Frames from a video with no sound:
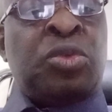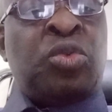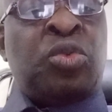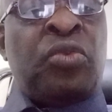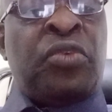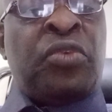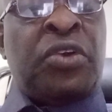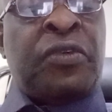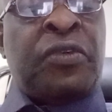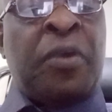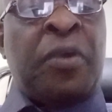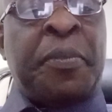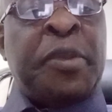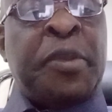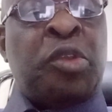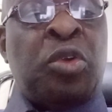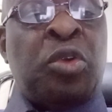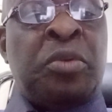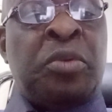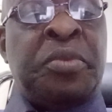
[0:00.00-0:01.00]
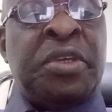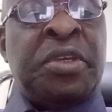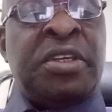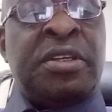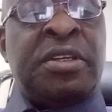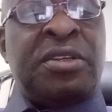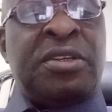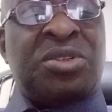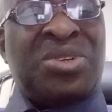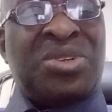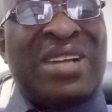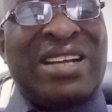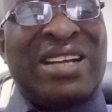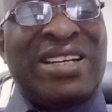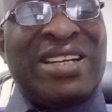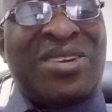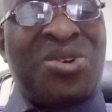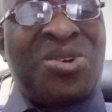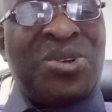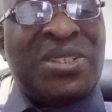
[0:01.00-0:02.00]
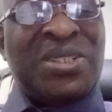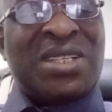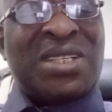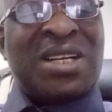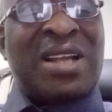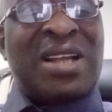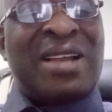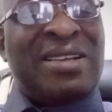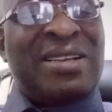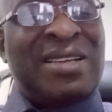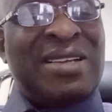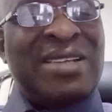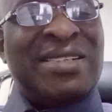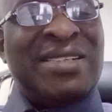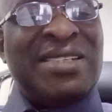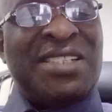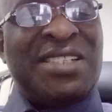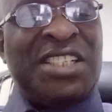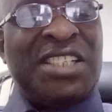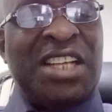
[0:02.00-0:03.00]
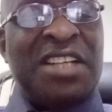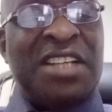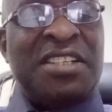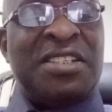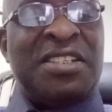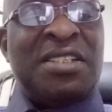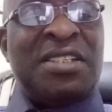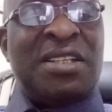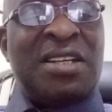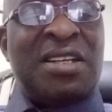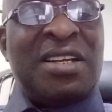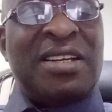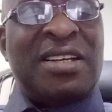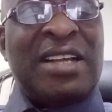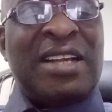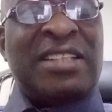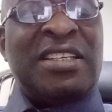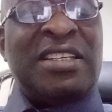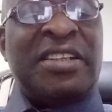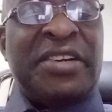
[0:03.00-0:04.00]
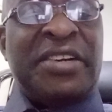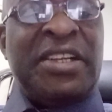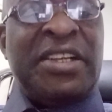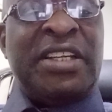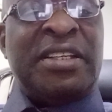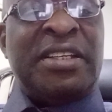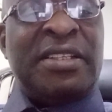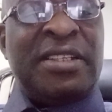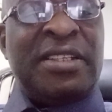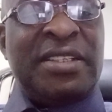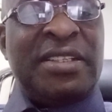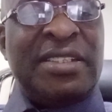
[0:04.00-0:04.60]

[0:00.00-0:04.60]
to vote for Peter Obi so that the country can get the change that he really